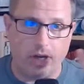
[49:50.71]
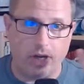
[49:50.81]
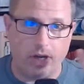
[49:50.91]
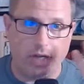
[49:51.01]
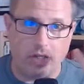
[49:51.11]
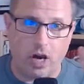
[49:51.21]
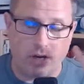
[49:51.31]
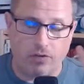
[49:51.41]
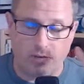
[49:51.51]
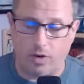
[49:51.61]
a talk
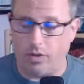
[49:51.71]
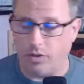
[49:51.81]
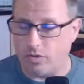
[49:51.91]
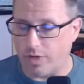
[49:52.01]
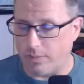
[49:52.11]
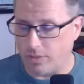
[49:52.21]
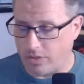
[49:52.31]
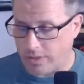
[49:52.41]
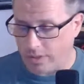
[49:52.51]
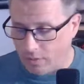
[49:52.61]
for those 3 episodes,
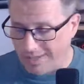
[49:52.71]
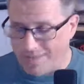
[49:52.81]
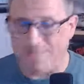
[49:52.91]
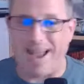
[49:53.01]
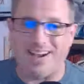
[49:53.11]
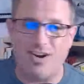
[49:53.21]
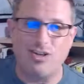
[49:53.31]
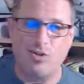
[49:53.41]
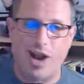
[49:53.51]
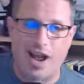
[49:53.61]
and then we'll get back
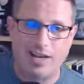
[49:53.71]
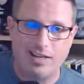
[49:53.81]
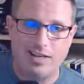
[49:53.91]
on track.